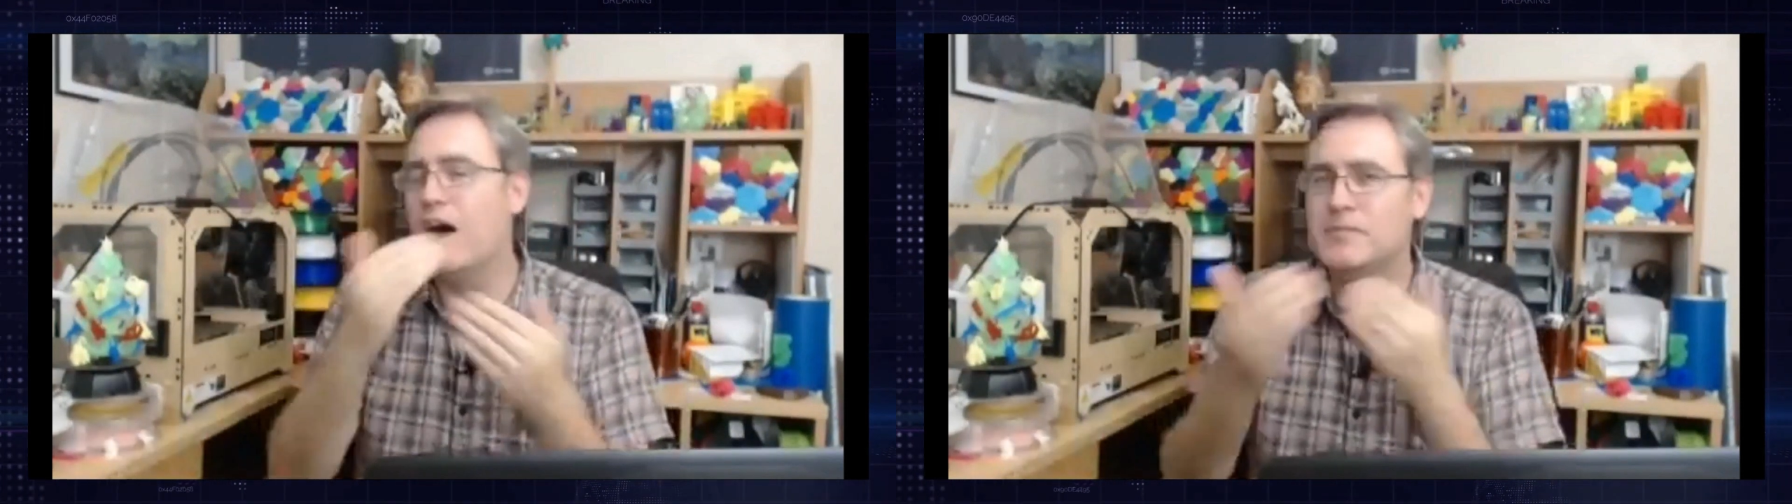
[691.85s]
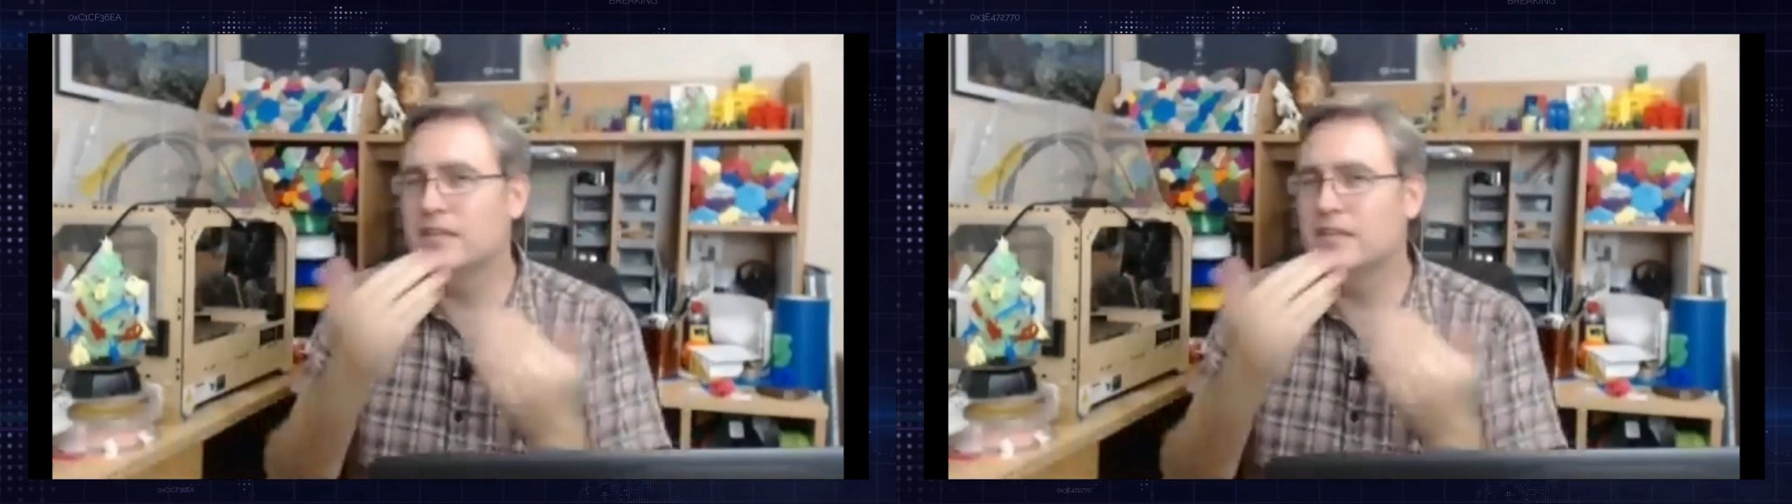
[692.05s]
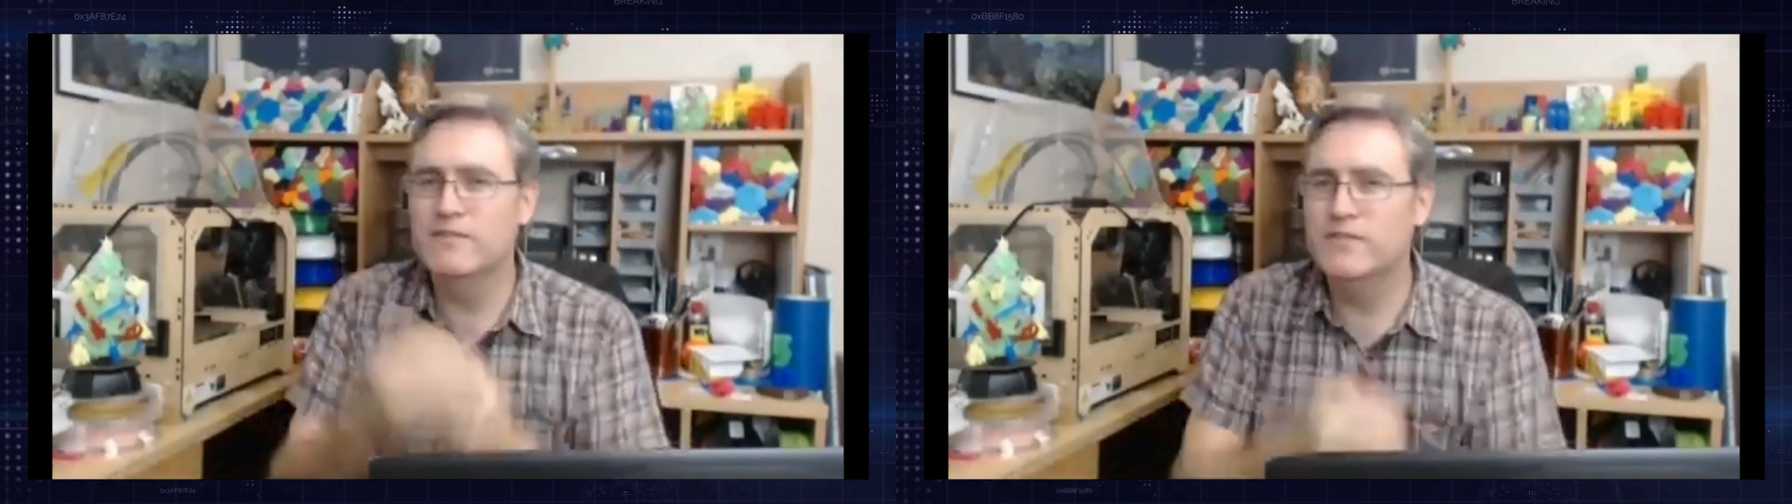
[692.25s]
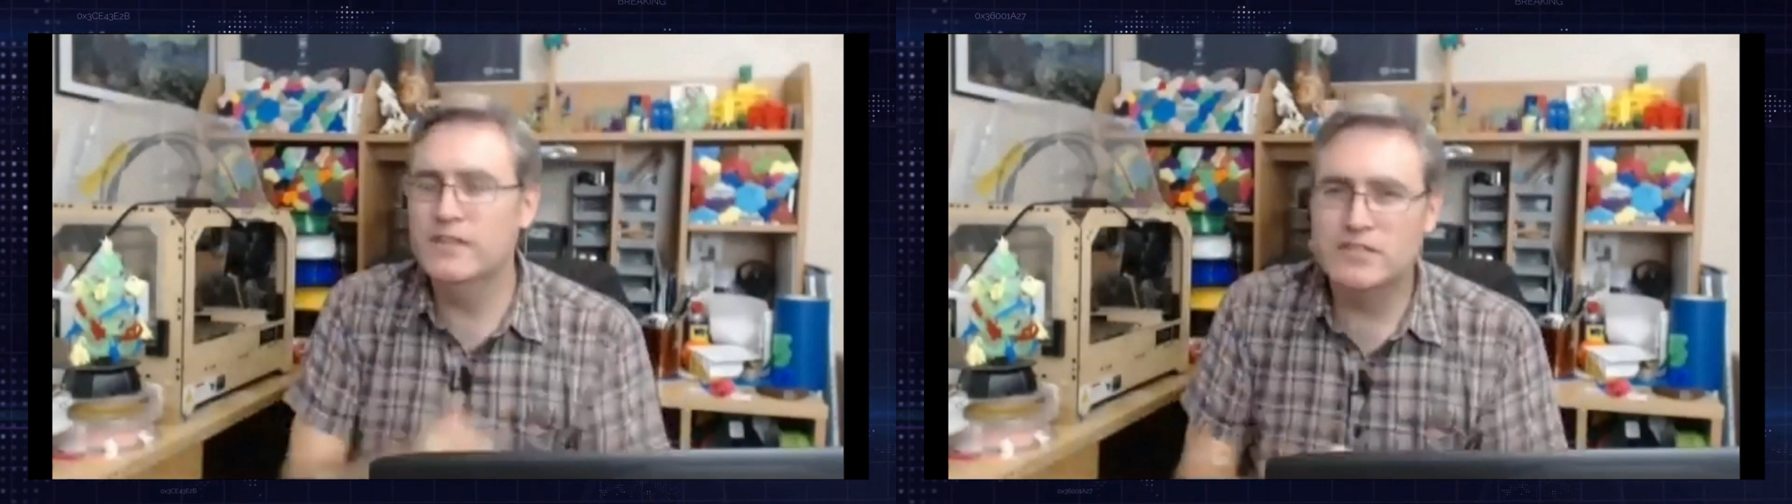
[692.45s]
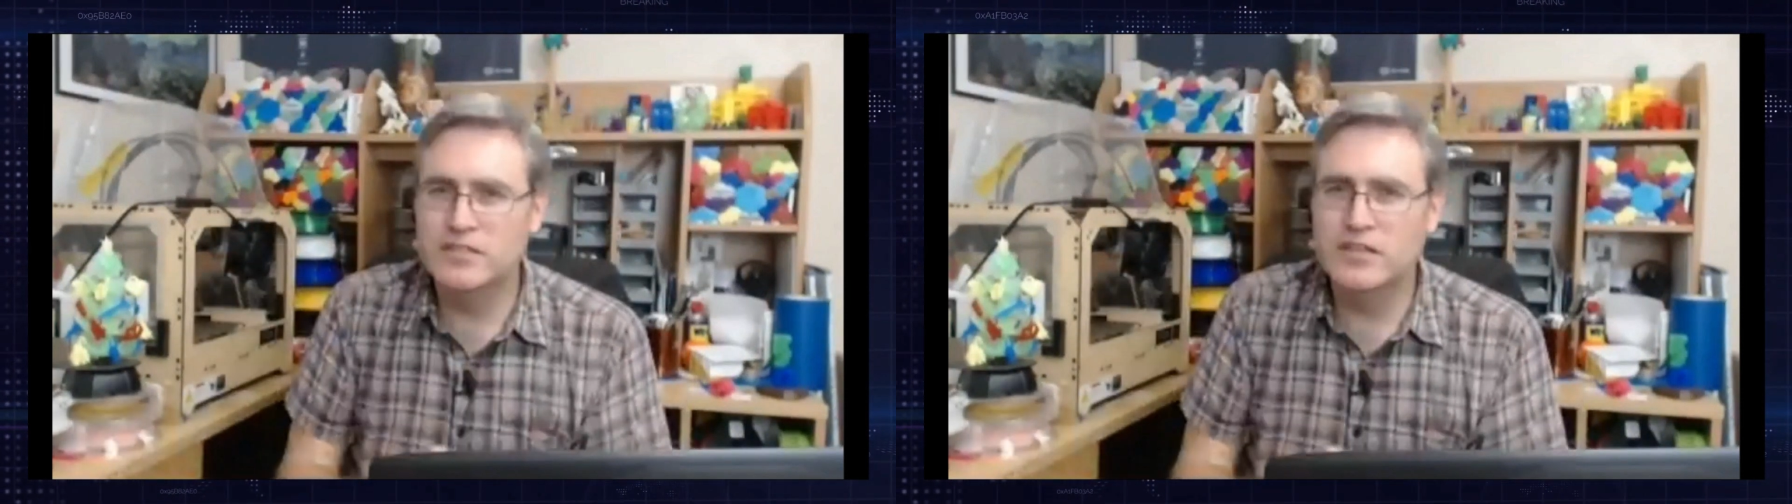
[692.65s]
an
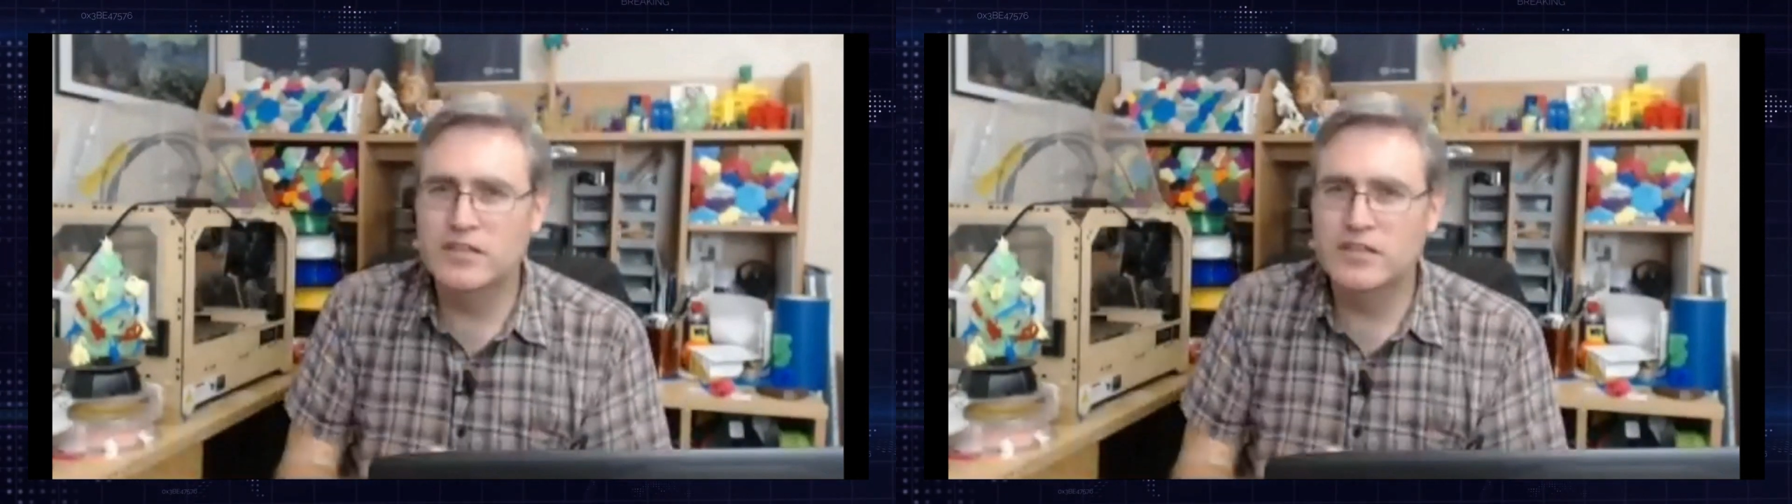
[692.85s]
optically